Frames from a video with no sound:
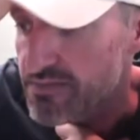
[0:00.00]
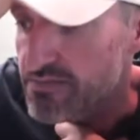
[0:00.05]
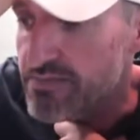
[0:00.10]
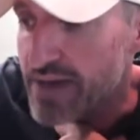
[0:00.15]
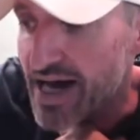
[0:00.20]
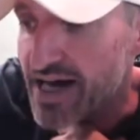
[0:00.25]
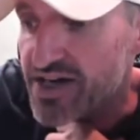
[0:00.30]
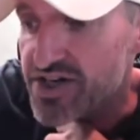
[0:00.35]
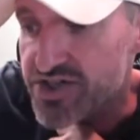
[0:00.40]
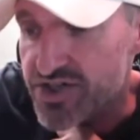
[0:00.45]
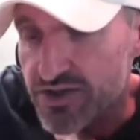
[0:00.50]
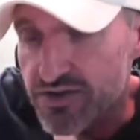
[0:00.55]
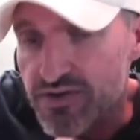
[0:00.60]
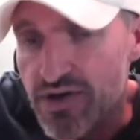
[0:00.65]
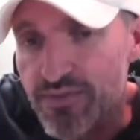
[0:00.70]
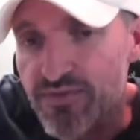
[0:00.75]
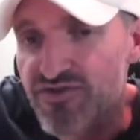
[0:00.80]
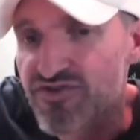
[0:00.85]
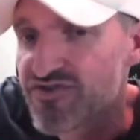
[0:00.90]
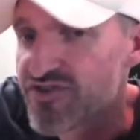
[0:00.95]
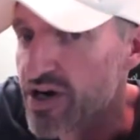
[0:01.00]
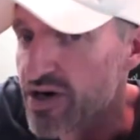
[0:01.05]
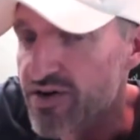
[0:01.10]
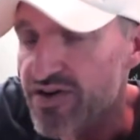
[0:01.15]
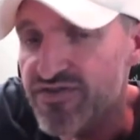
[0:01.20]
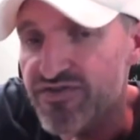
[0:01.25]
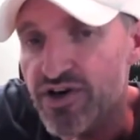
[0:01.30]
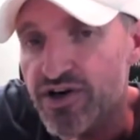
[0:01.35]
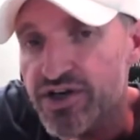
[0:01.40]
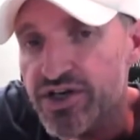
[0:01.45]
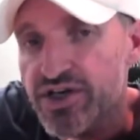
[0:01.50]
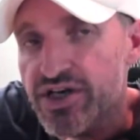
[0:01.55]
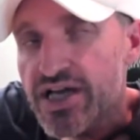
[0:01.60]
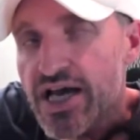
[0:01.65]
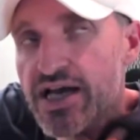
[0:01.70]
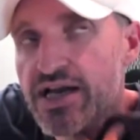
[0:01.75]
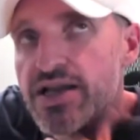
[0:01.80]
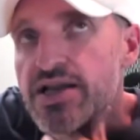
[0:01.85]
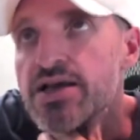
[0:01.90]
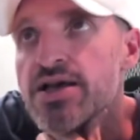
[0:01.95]
manager. I'm very, very good
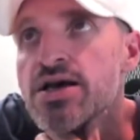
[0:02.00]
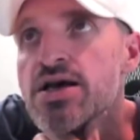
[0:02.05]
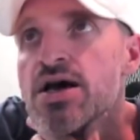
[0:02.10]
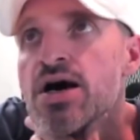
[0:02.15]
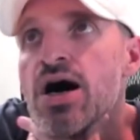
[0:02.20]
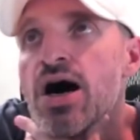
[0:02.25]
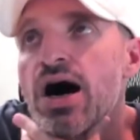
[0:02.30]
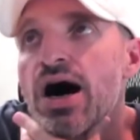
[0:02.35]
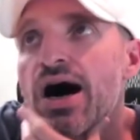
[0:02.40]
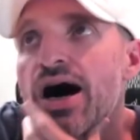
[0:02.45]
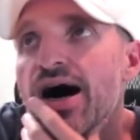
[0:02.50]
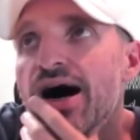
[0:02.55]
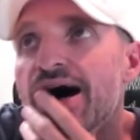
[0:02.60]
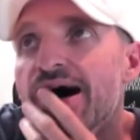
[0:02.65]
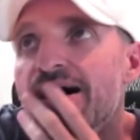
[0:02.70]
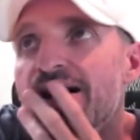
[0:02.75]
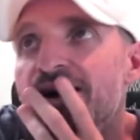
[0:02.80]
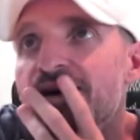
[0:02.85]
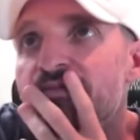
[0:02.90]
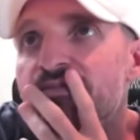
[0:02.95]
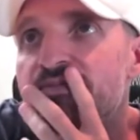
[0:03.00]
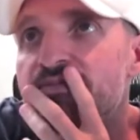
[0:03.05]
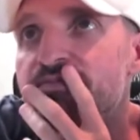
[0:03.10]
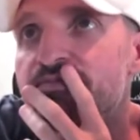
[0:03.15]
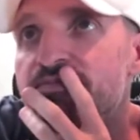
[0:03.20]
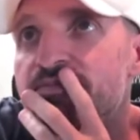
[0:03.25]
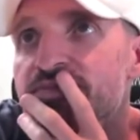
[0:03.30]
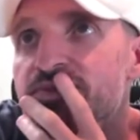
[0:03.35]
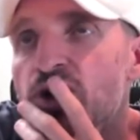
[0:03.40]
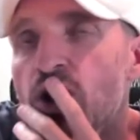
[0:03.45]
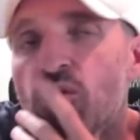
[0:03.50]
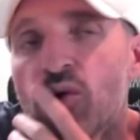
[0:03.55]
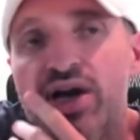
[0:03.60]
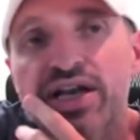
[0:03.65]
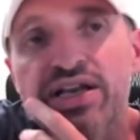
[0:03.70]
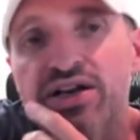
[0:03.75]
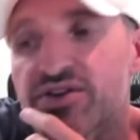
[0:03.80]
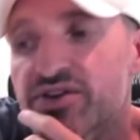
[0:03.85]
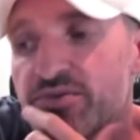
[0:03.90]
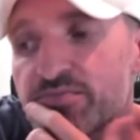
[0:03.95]
at it. Um, nowhere
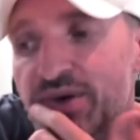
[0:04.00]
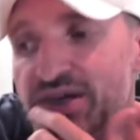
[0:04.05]
near the